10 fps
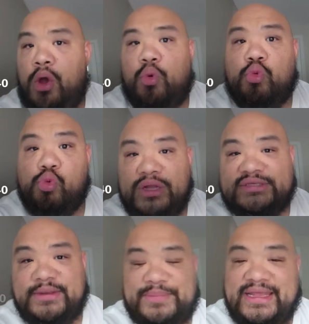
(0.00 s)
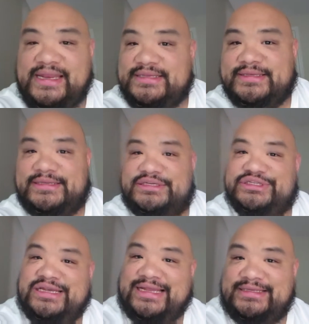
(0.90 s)
What's up, ladies and
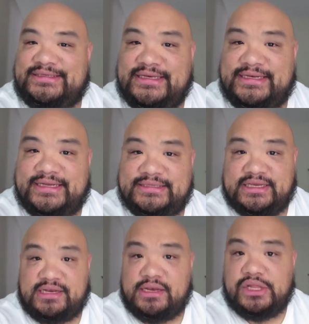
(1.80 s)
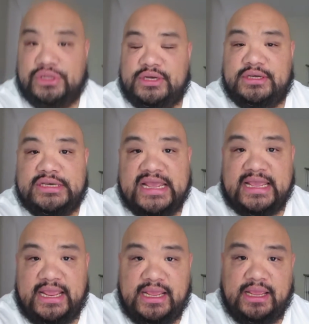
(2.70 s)
gents? It is another
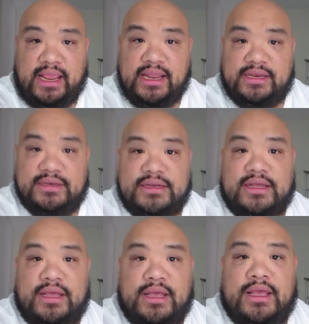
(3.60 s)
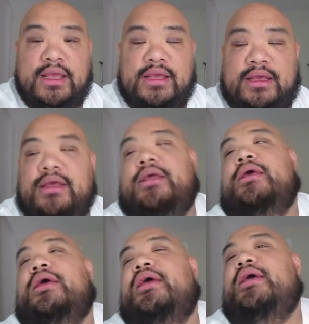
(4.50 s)
day, and
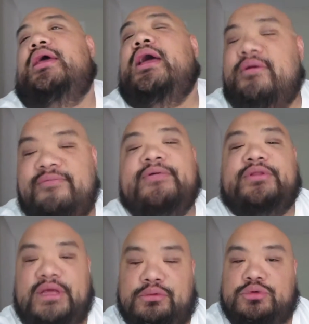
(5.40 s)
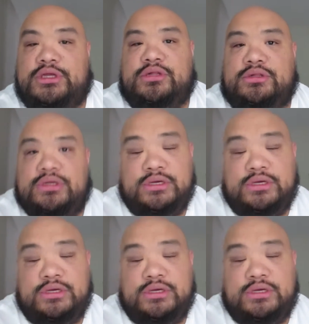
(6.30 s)
I don't feel that well.